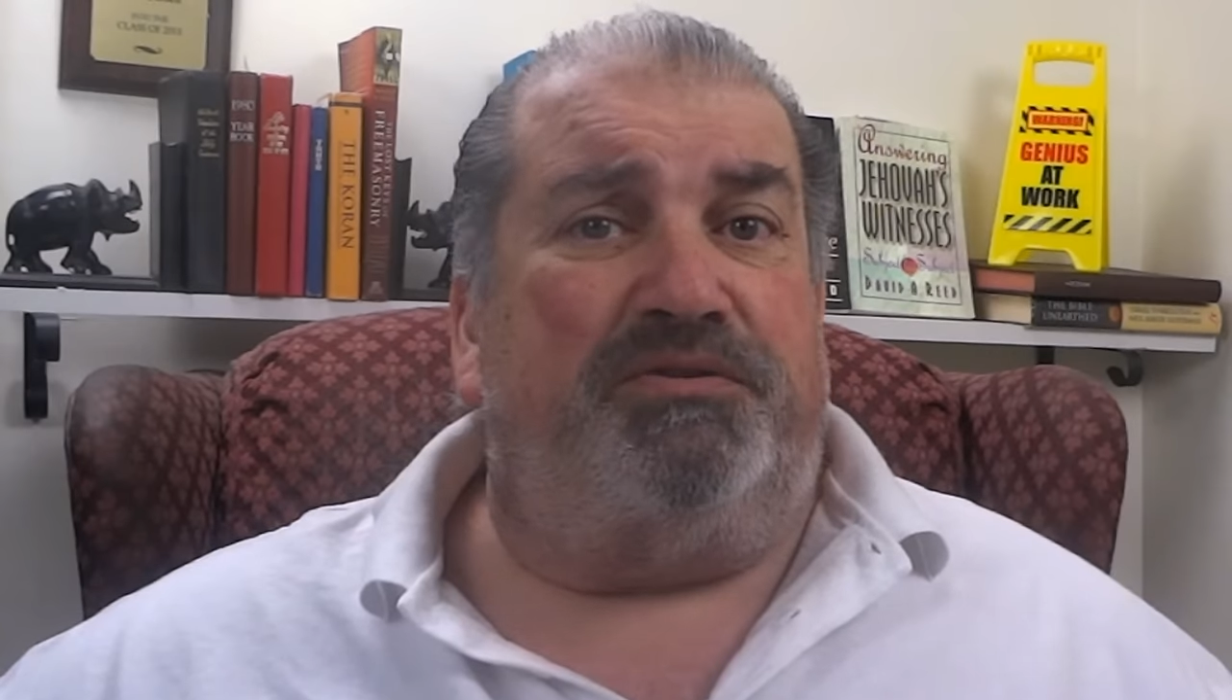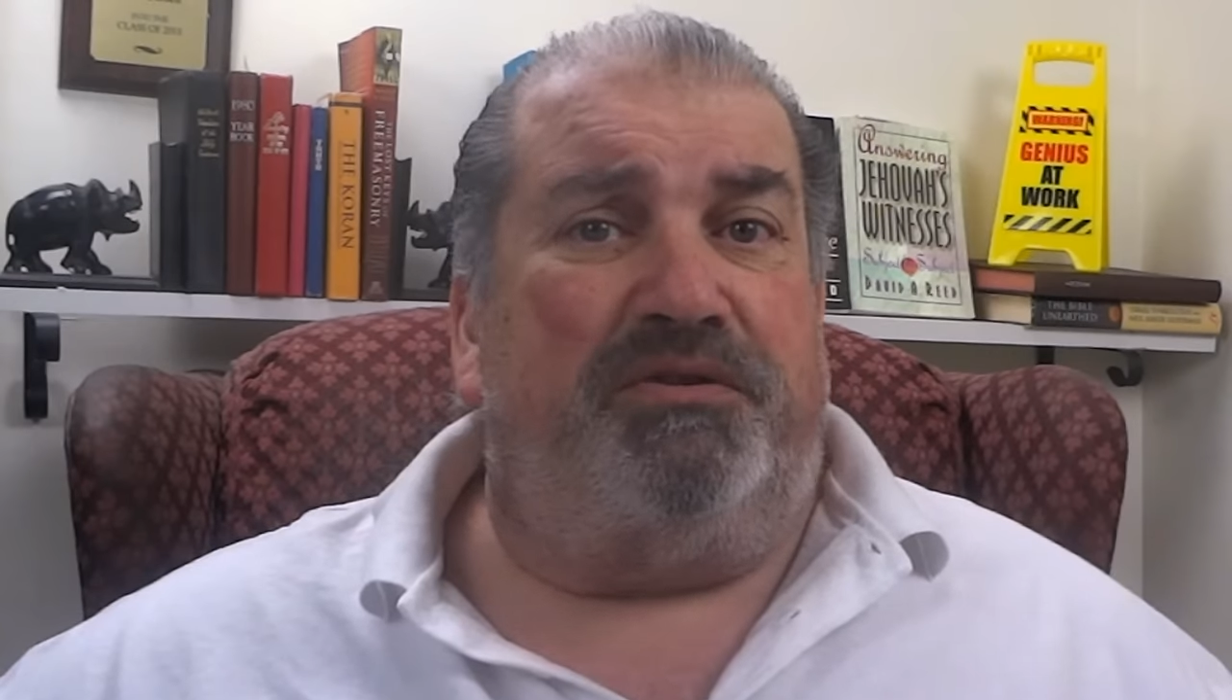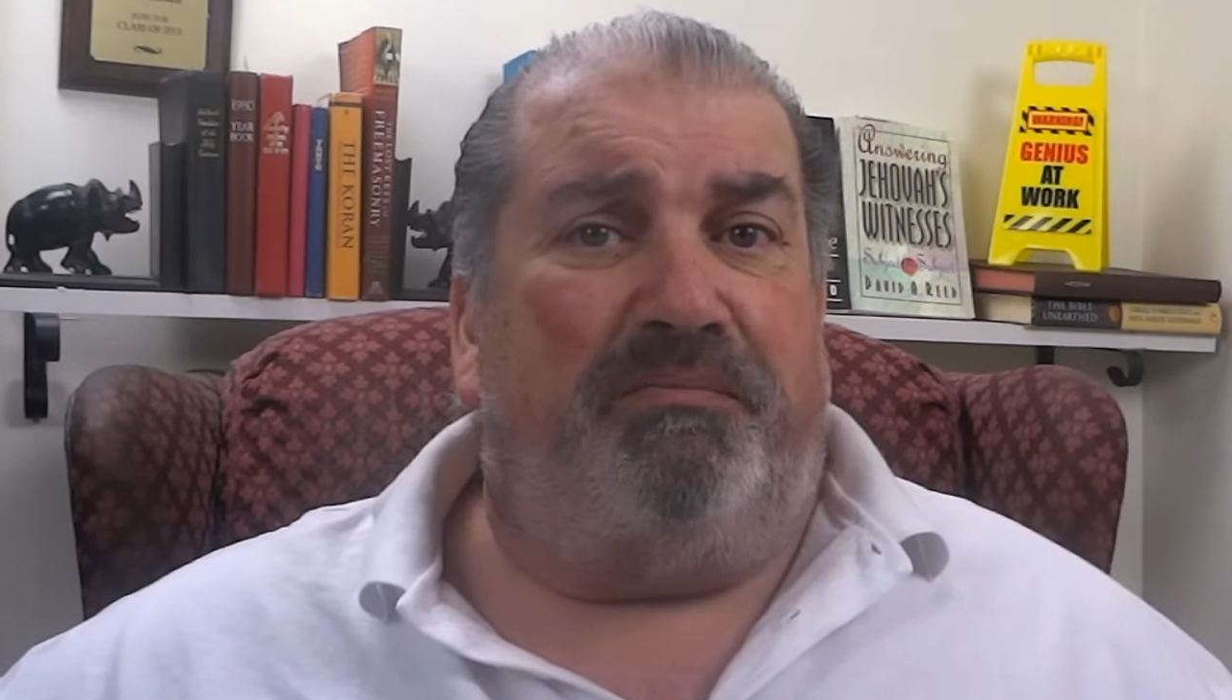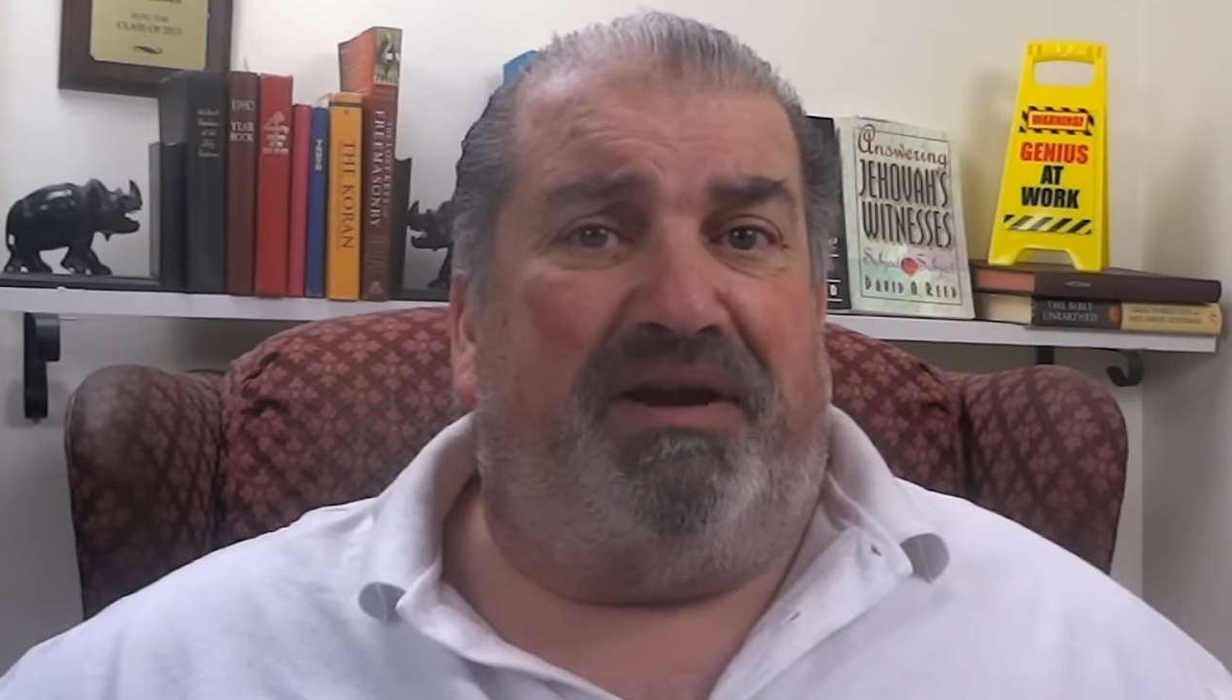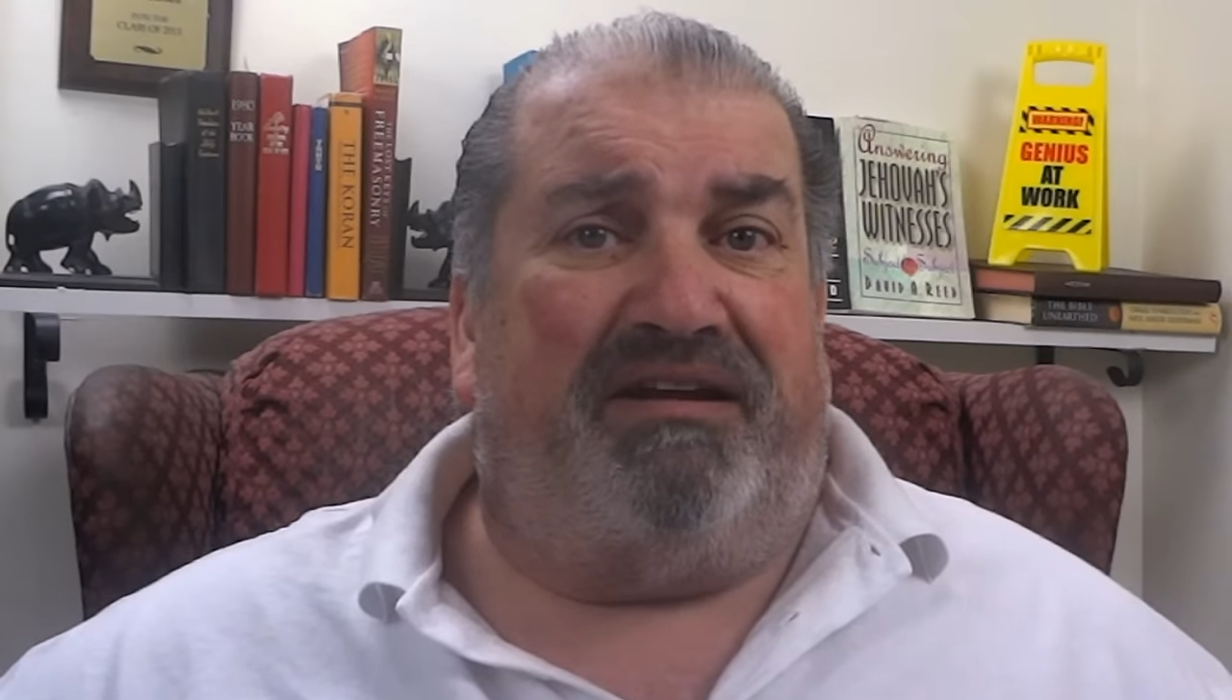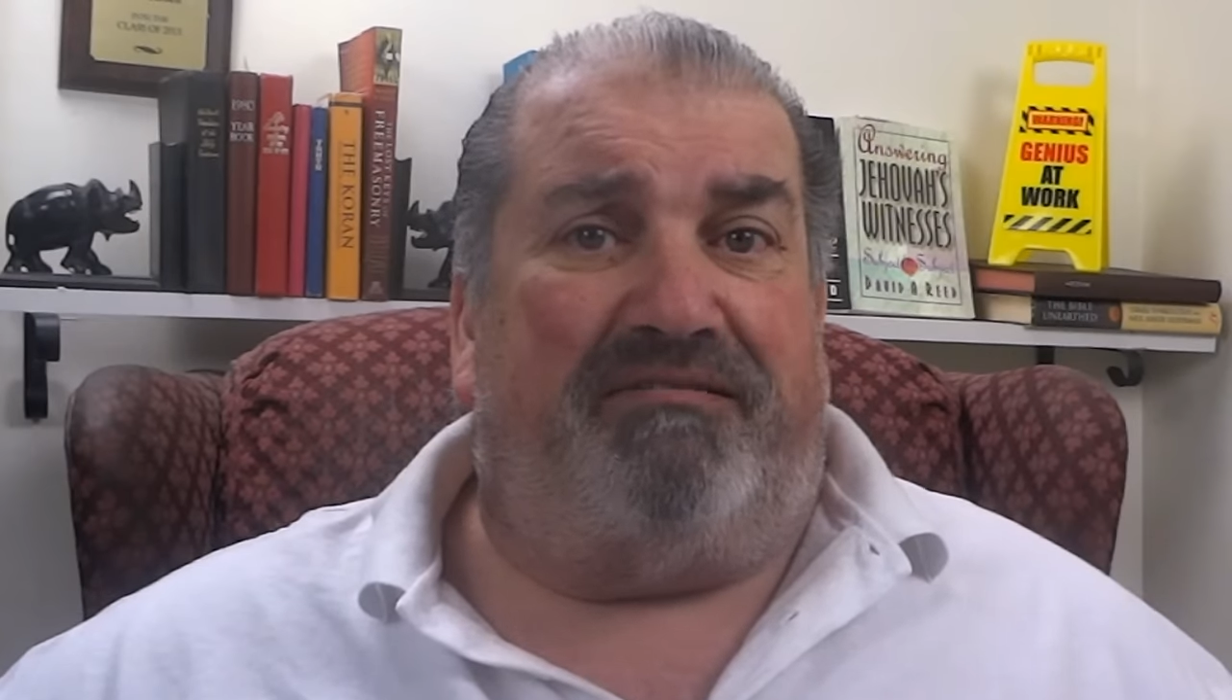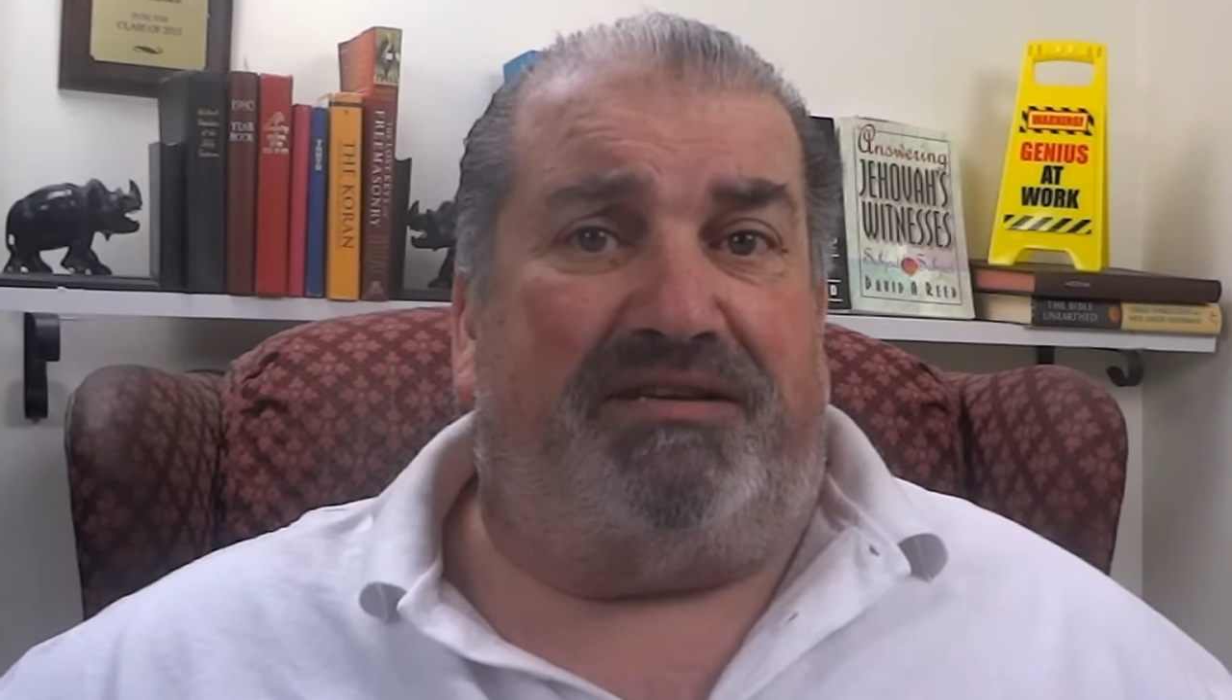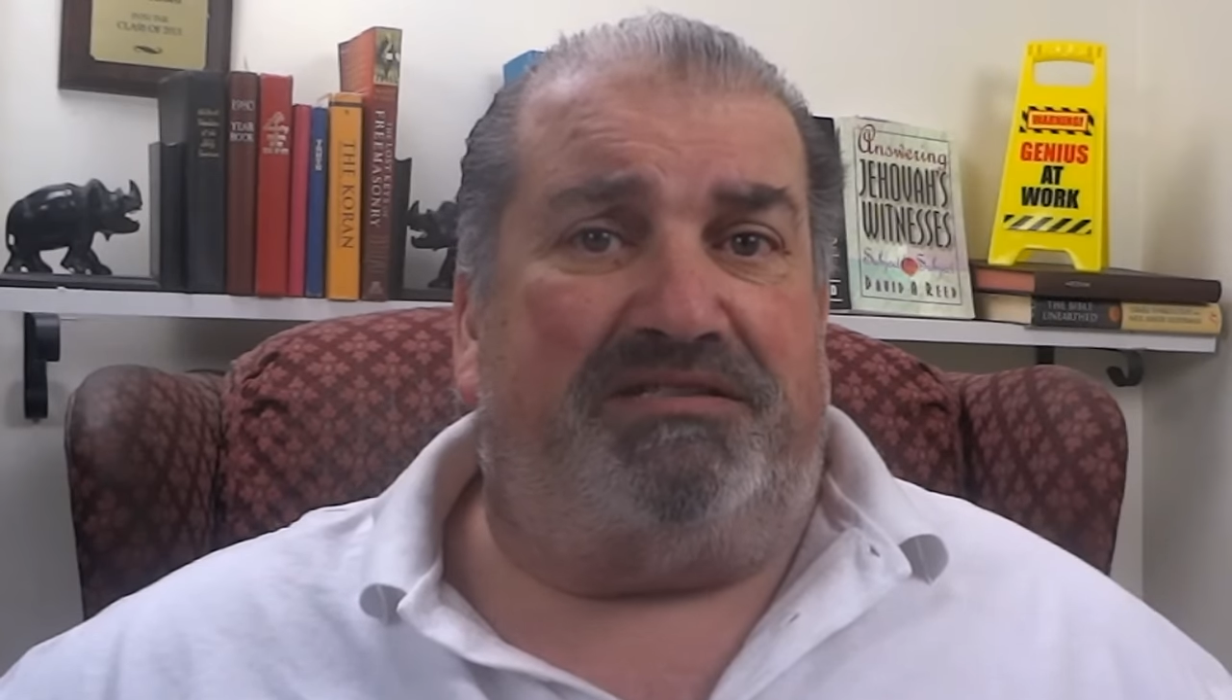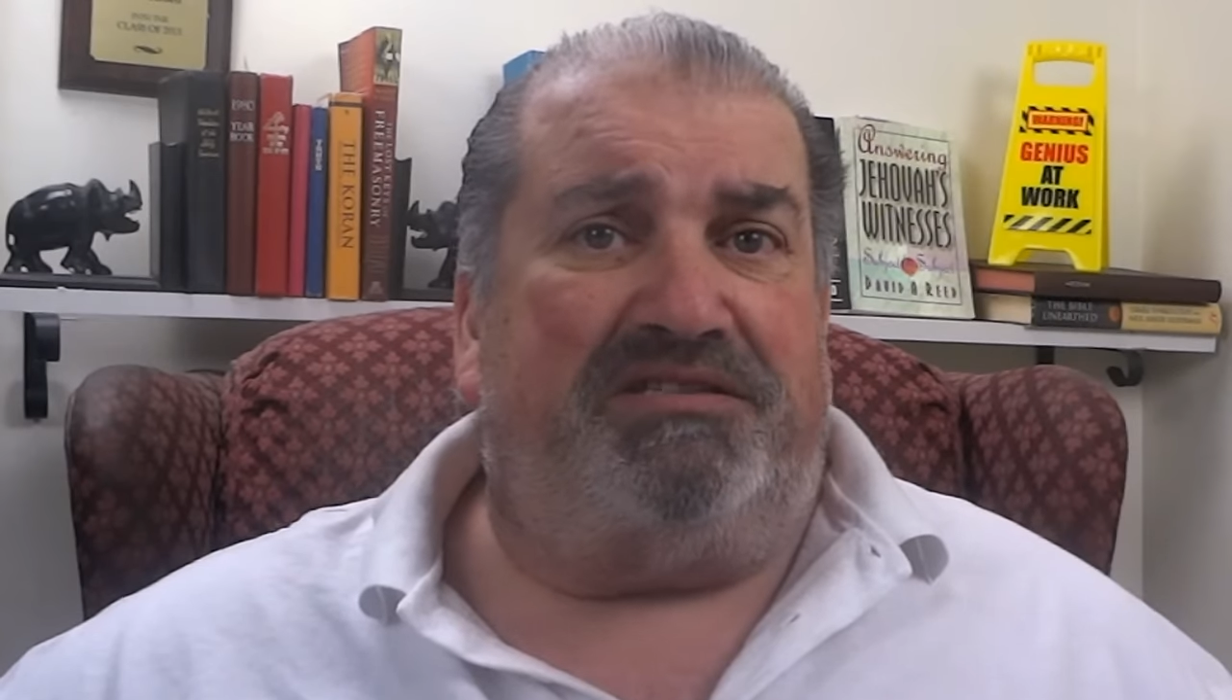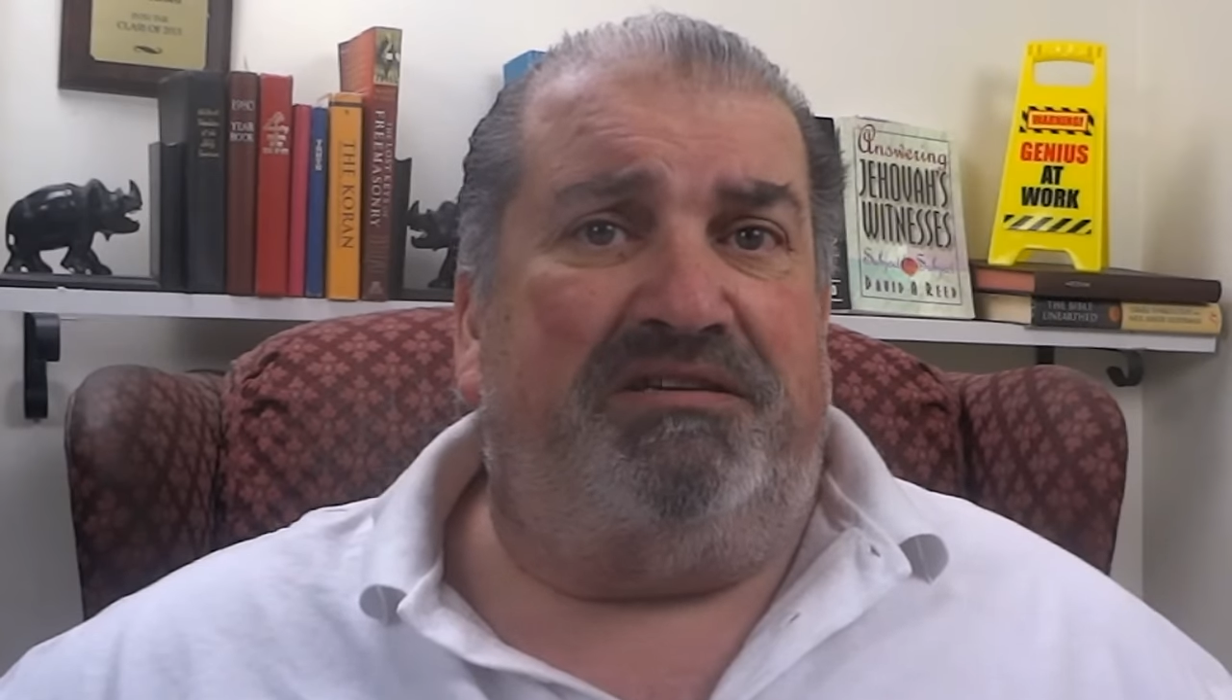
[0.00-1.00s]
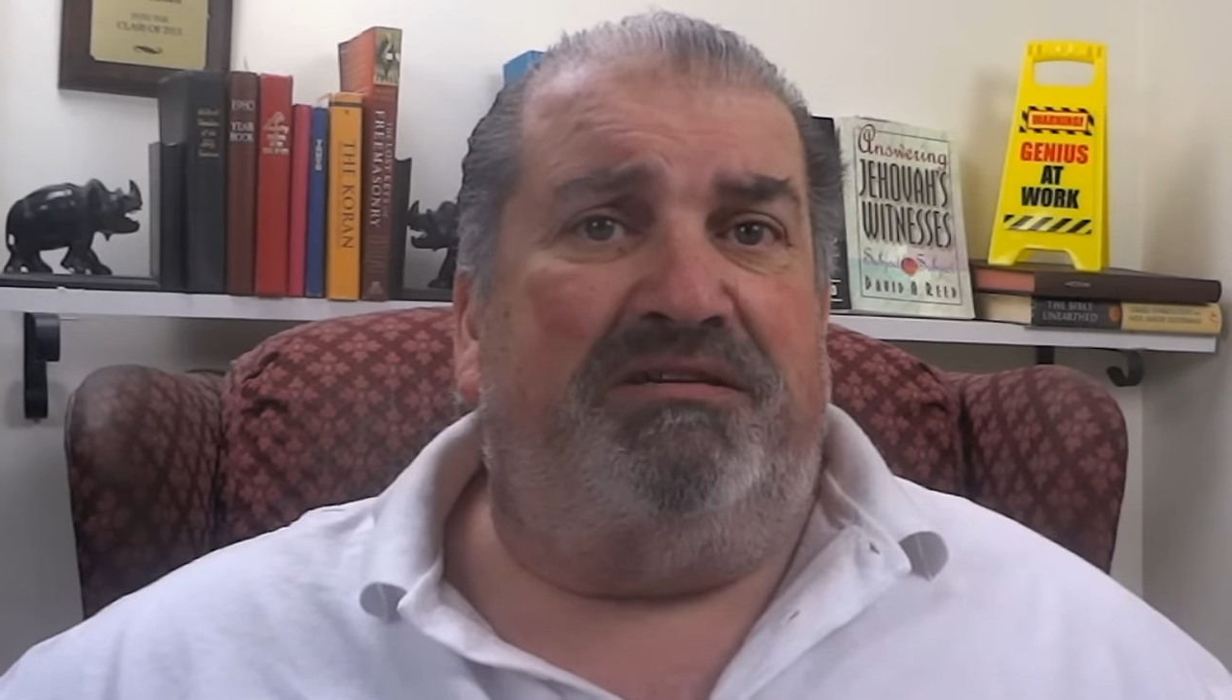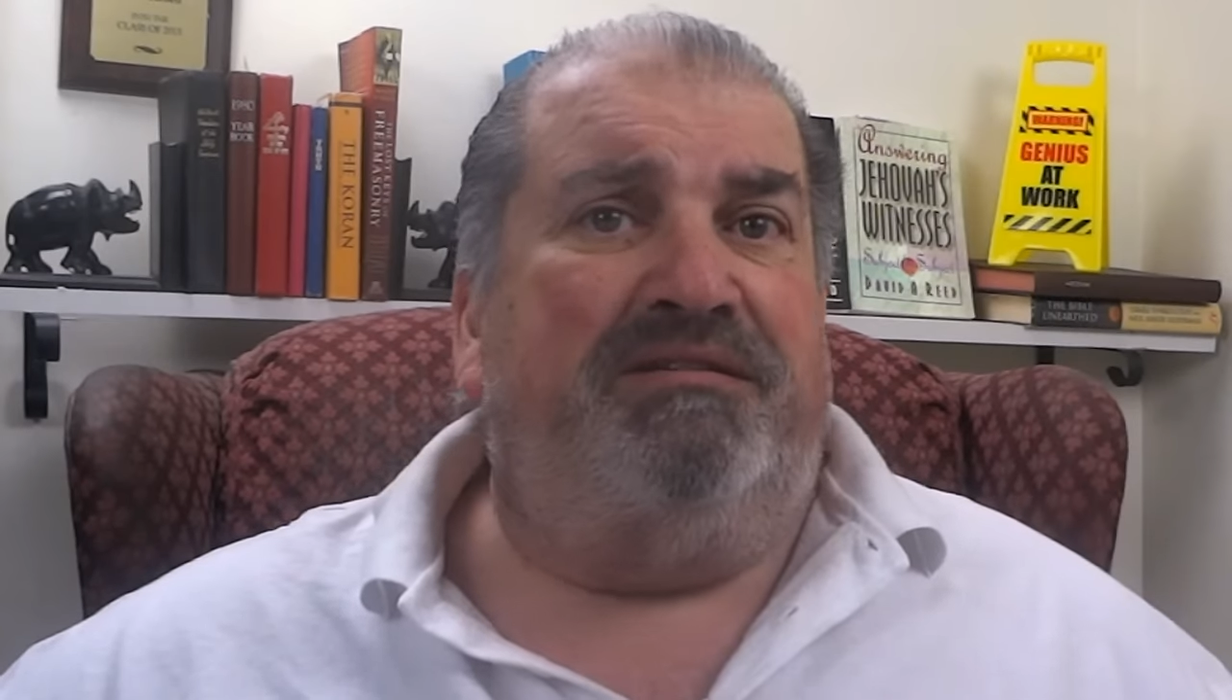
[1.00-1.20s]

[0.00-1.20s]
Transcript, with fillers: her parents